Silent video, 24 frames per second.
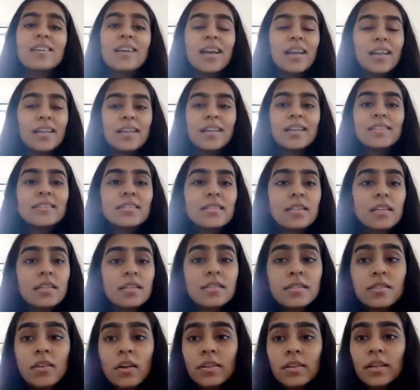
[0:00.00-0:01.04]

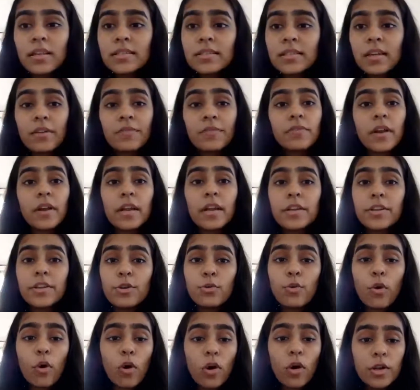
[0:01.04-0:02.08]
It's not that tough, right?
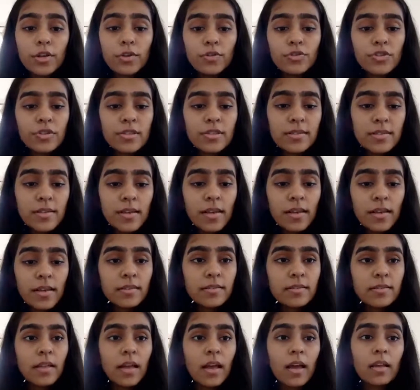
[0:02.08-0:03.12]
All you just say
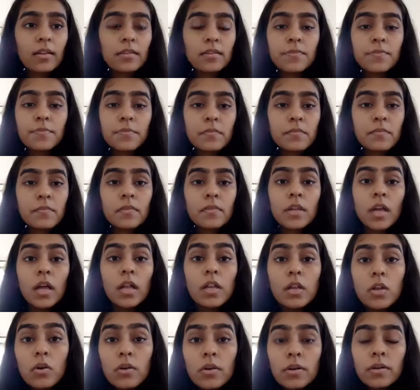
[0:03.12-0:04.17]
is that,
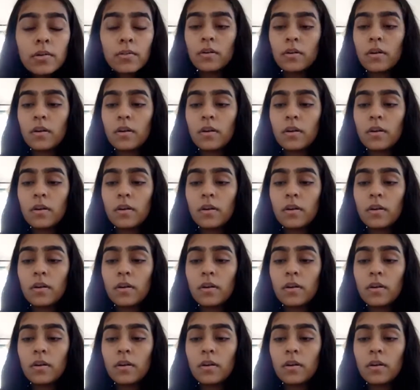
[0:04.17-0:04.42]
look,